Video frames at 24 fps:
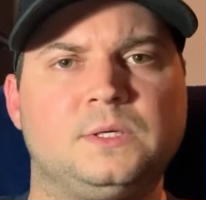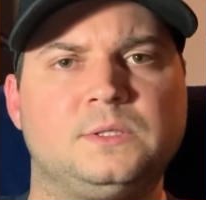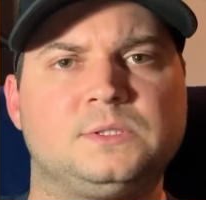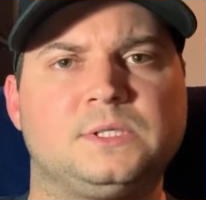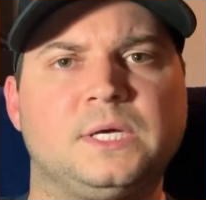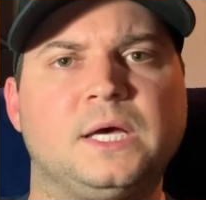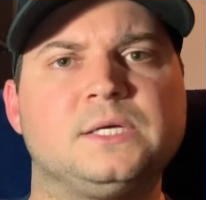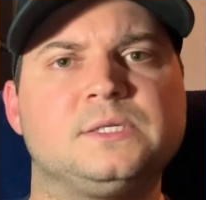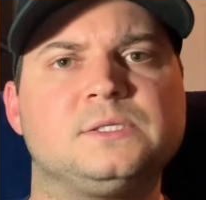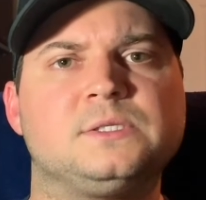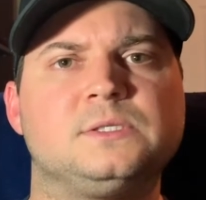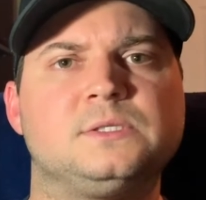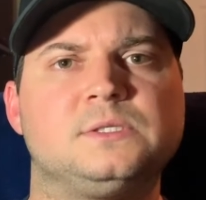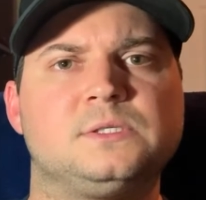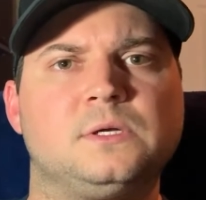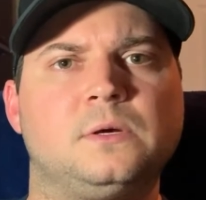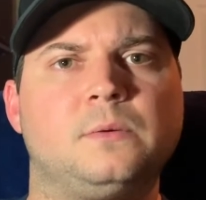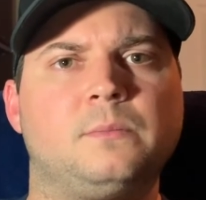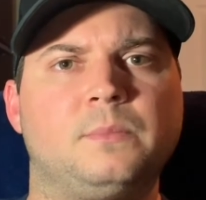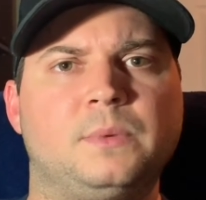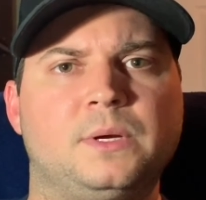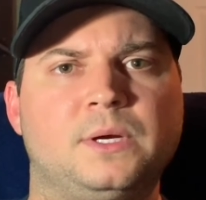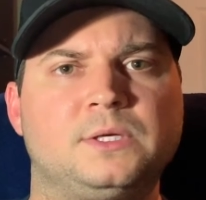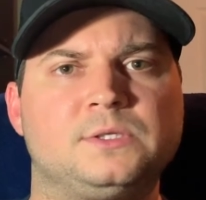Teslas
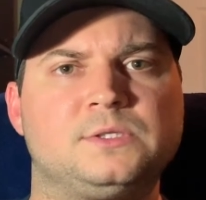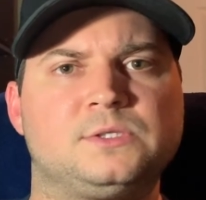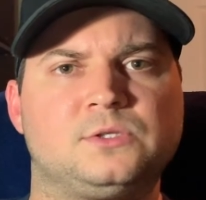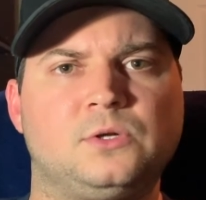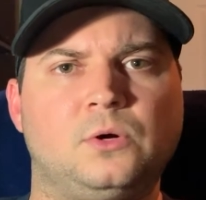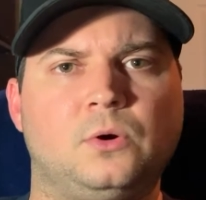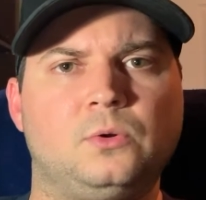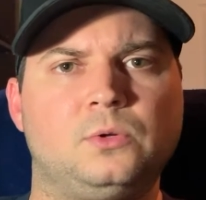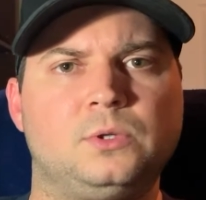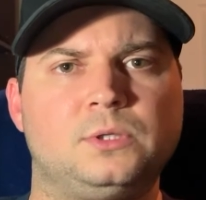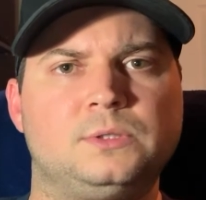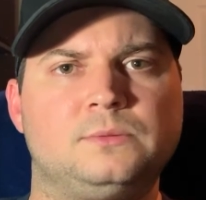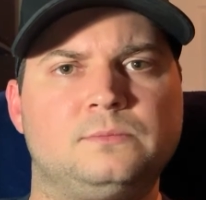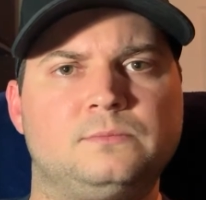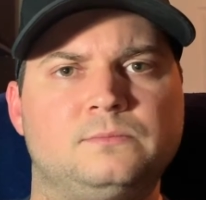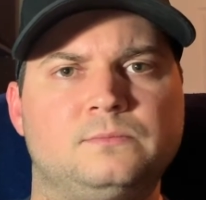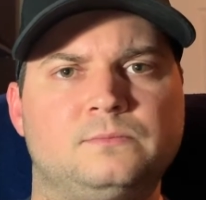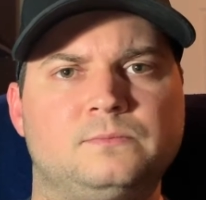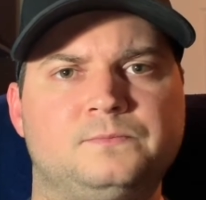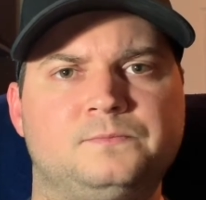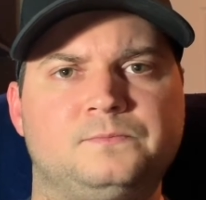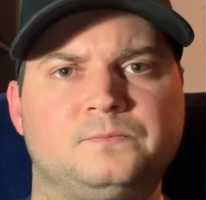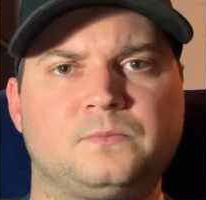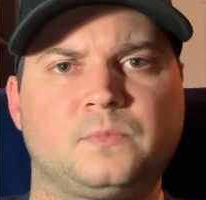being stolen
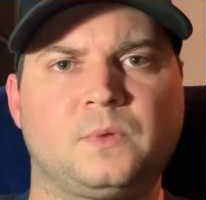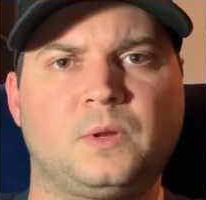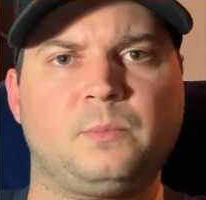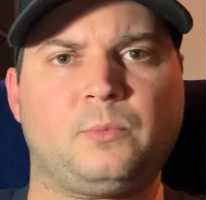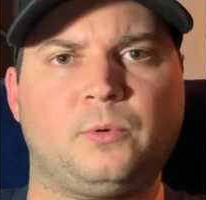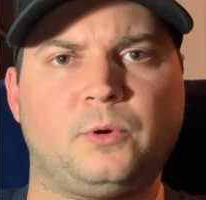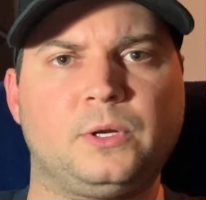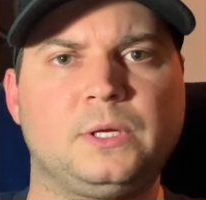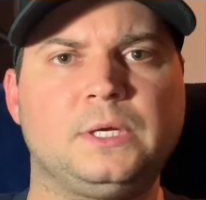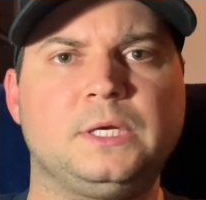pretty